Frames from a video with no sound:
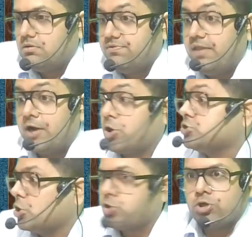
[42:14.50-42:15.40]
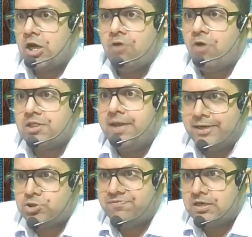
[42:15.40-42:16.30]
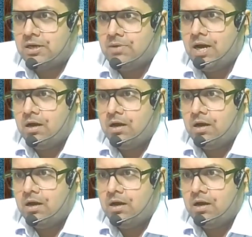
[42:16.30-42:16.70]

That also total of all the heads of income.